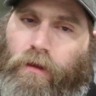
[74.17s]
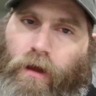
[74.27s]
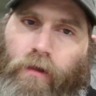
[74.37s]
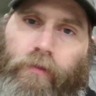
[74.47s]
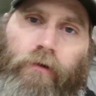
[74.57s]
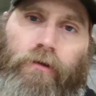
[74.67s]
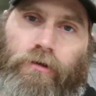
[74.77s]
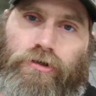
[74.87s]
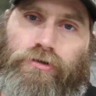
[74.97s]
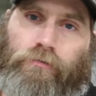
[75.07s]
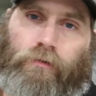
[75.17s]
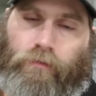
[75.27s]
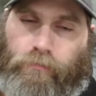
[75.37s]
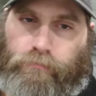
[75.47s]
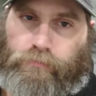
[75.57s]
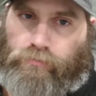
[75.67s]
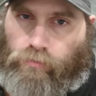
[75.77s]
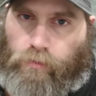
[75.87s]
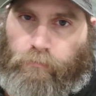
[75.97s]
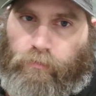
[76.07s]
Although usual
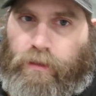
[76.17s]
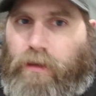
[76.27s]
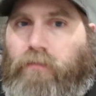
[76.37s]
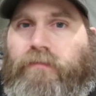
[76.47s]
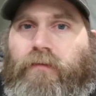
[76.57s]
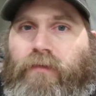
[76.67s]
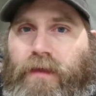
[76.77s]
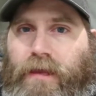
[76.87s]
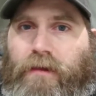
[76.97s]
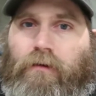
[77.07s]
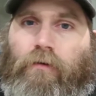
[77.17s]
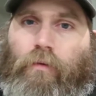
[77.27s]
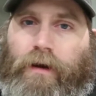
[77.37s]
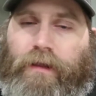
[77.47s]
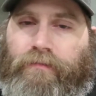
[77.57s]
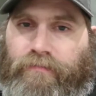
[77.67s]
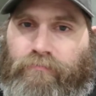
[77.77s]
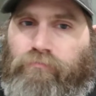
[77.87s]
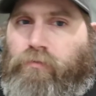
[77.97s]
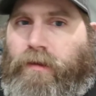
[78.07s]
normal use of the heater when
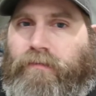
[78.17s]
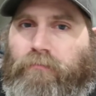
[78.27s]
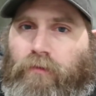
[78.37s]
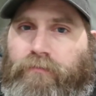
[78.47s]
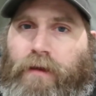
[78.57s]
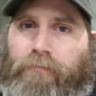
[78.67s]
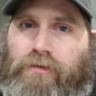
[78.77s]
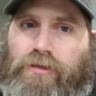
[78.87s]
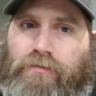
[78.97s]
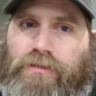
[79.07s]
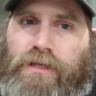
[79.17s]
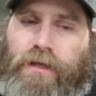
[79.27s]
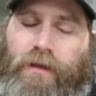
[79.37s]
it's reasonable temperatures,